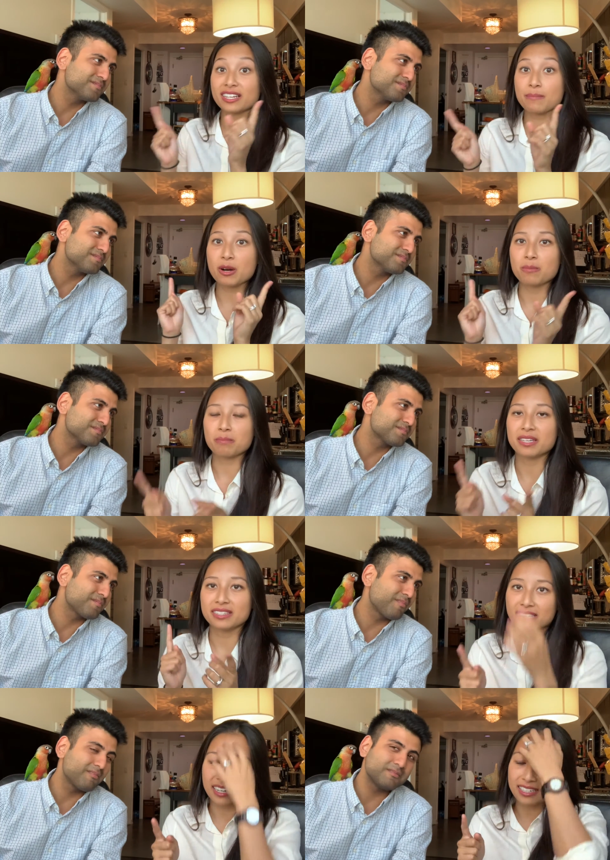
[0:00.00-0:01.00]
Speaker 1: thing about
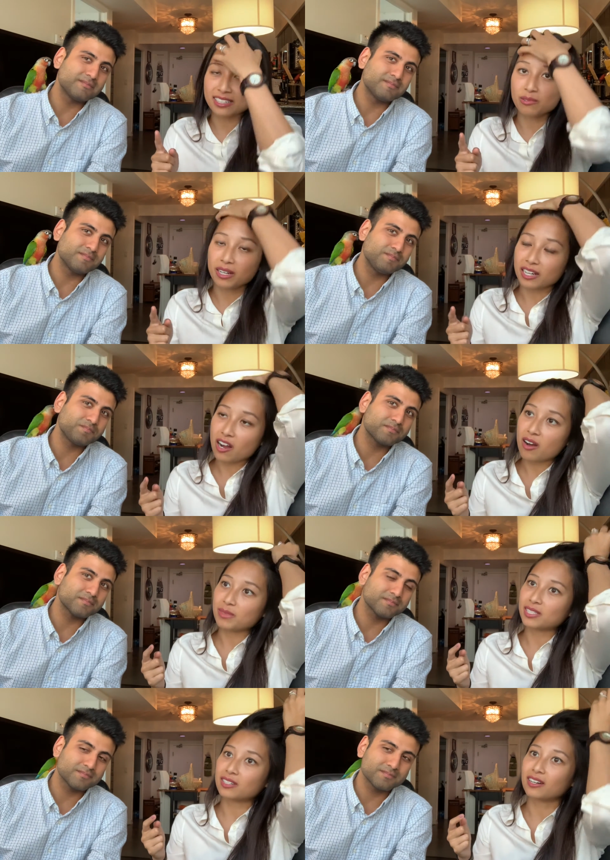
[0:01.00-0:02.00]
Mint that I did want to
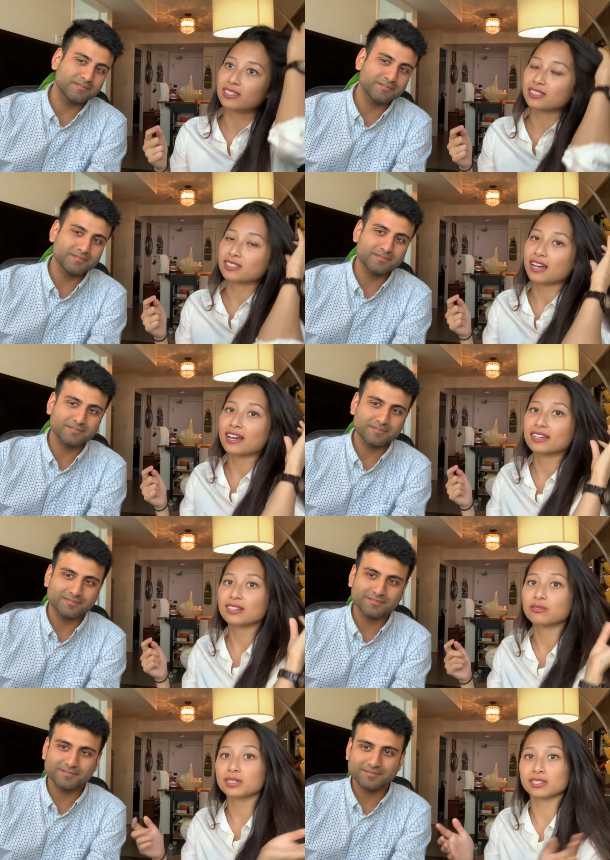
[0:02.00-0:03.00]
comment on is that
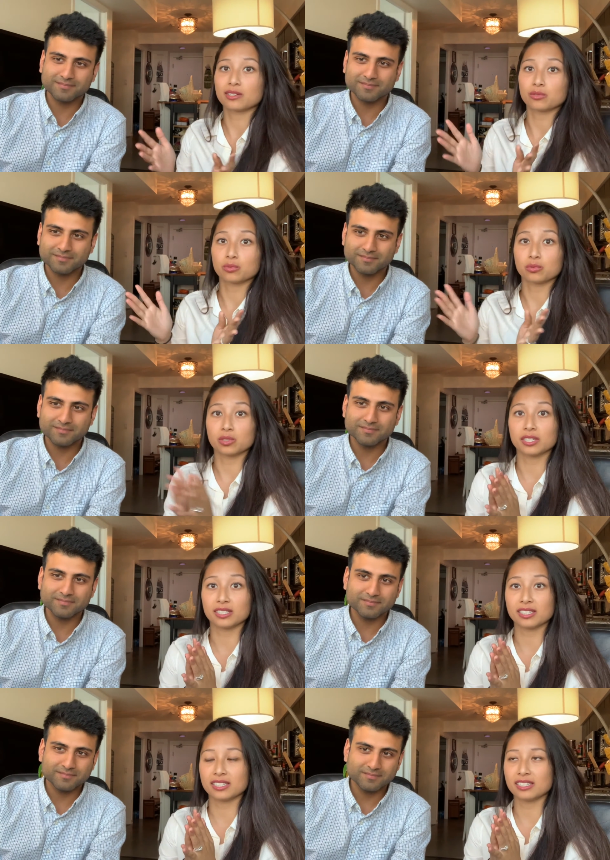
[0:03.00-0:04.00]
it was a
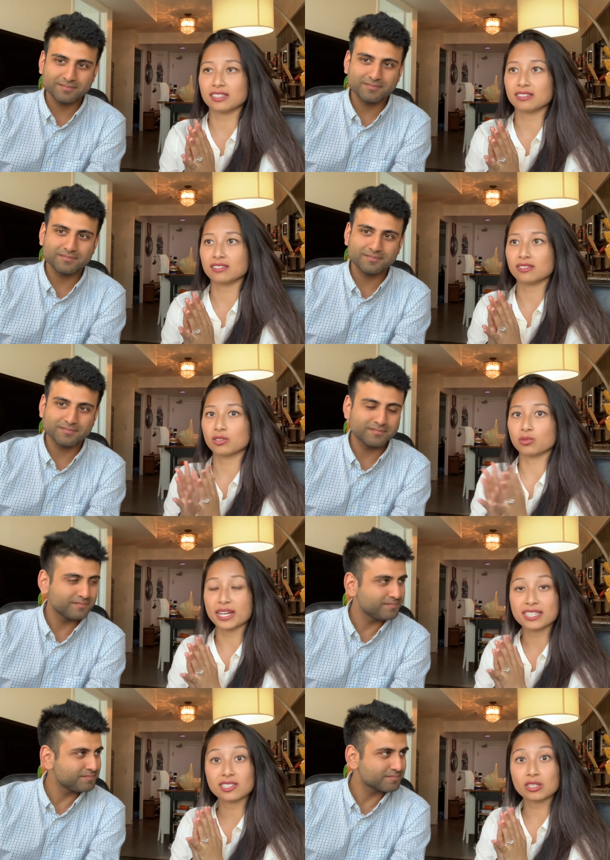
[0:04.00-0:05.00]
really
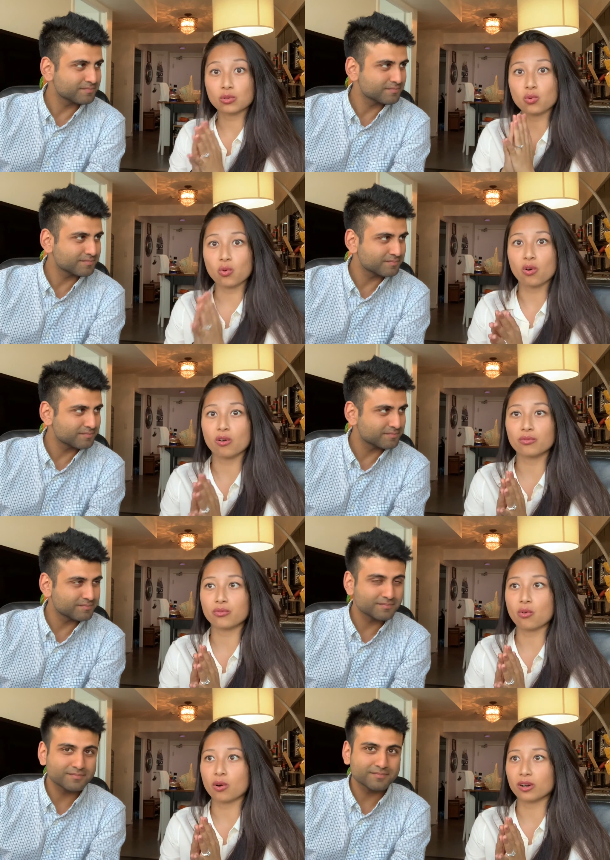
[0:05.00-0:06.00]
great tool
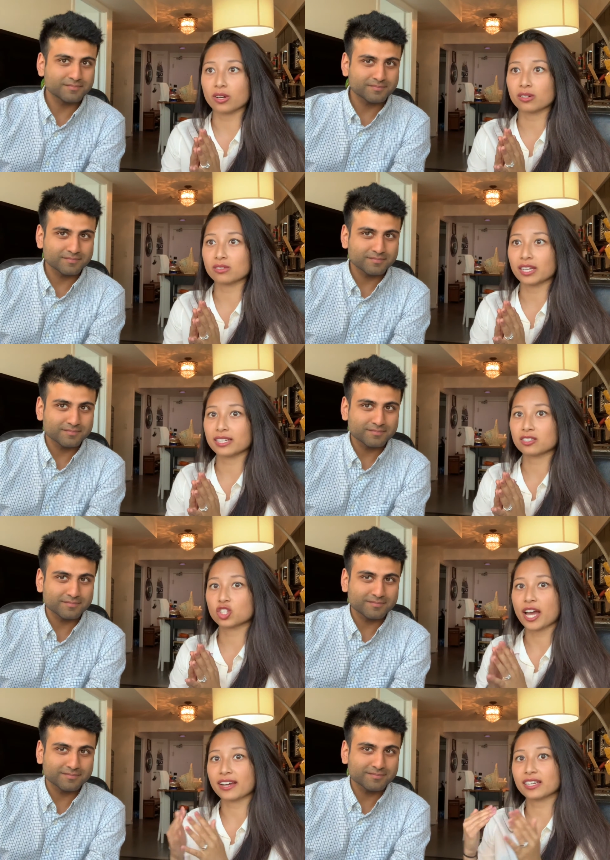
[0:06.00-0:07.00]
for like
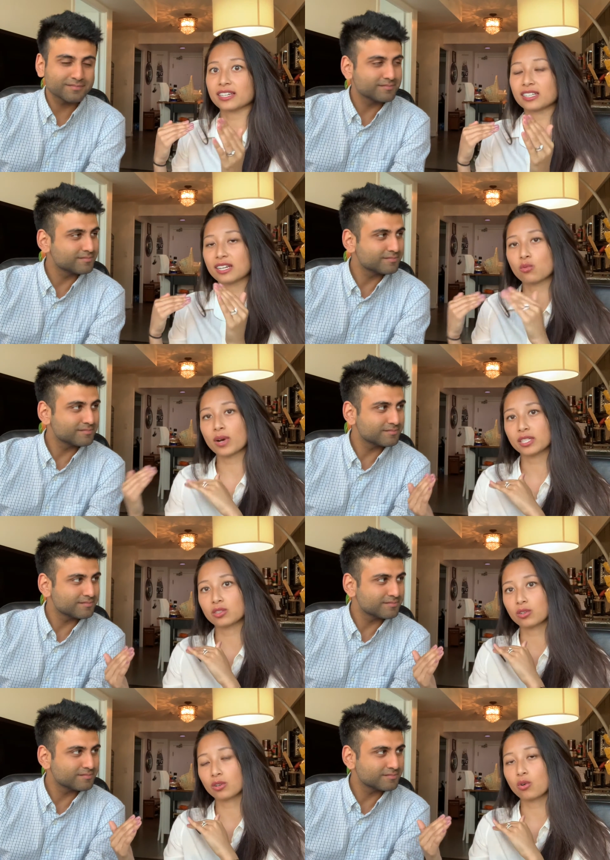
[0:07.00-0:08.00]
checking like when
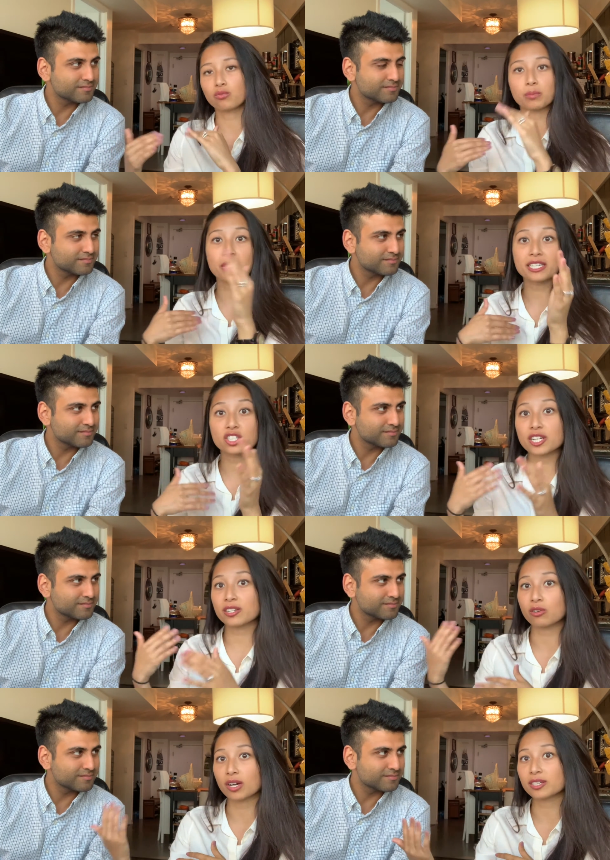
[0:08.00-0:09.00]
you're over
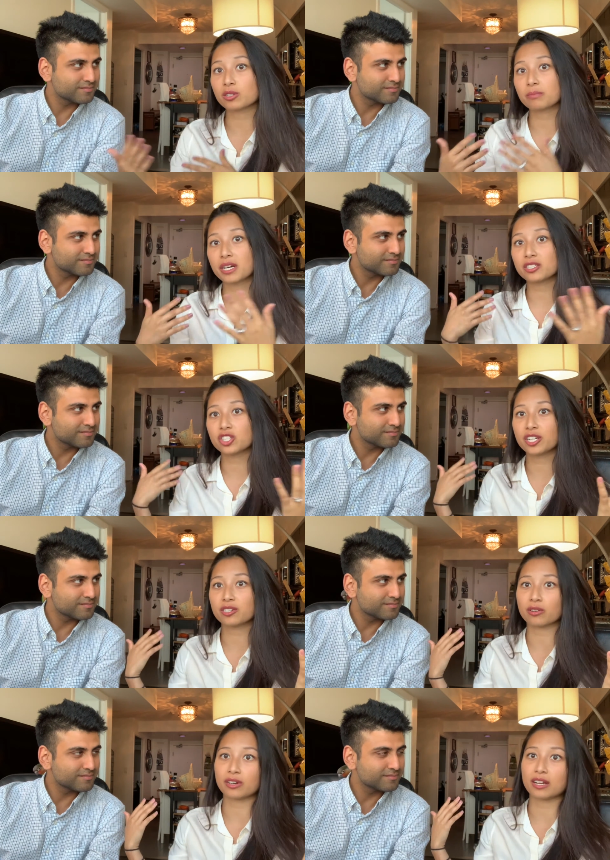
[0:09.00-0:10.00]
budget or under
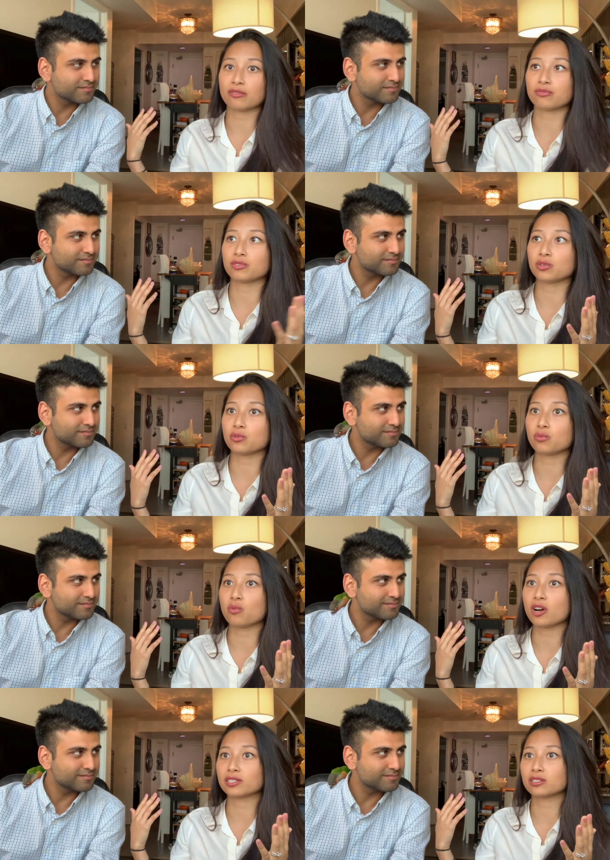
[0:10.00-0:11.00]
budget, or if you
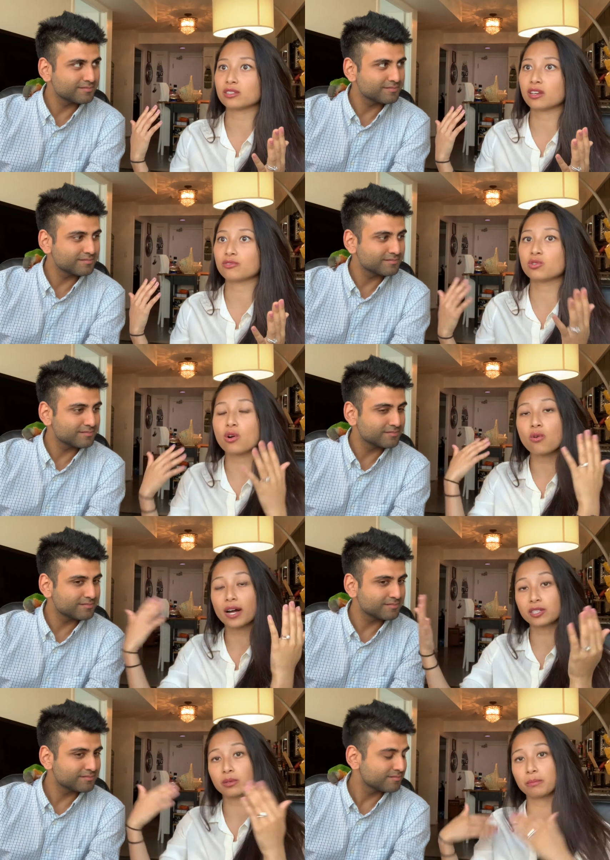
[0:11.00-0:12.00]
go
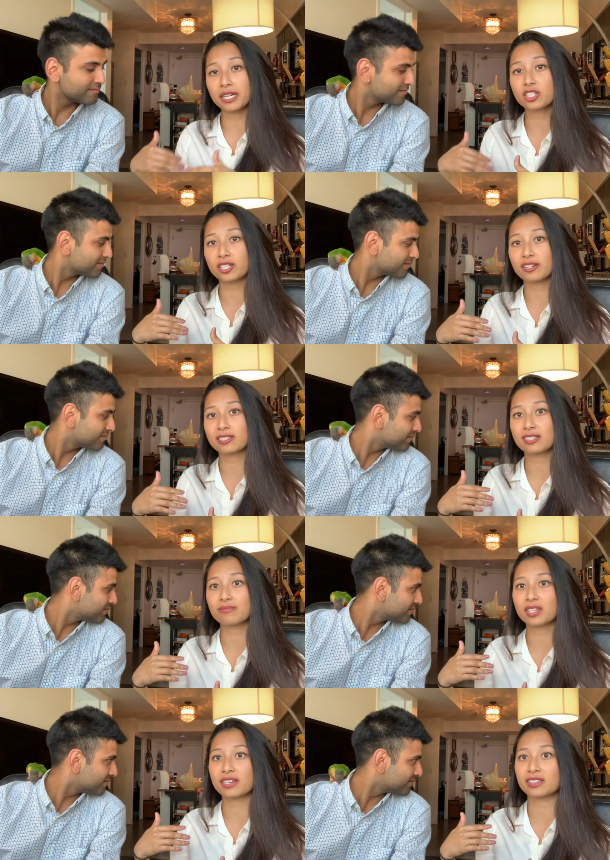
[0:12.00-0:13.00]
under budget on
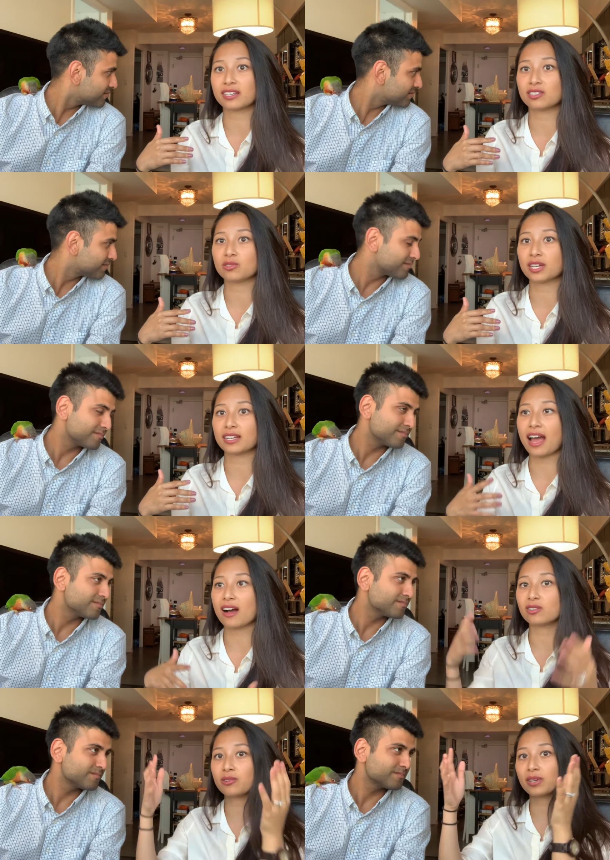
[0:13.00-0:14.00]
something, then you can
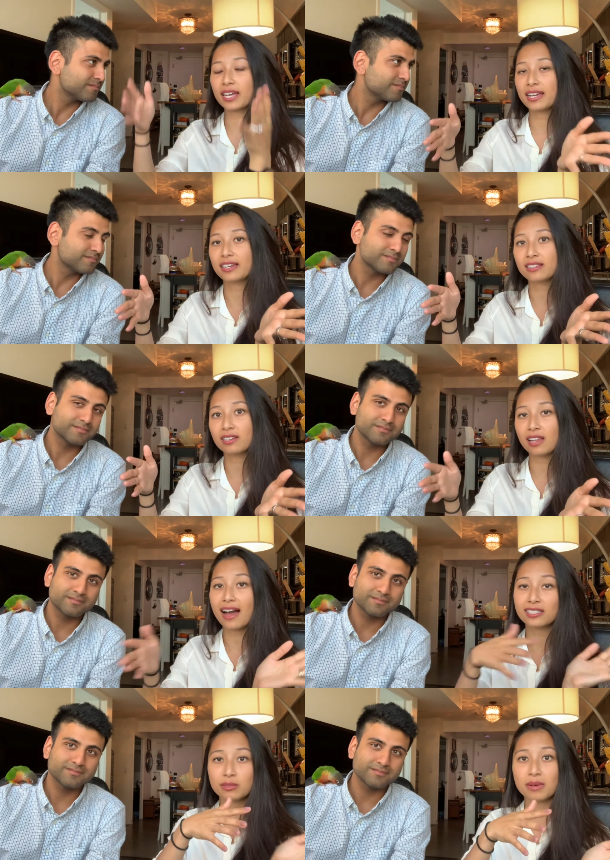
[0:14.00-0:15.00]
allocate last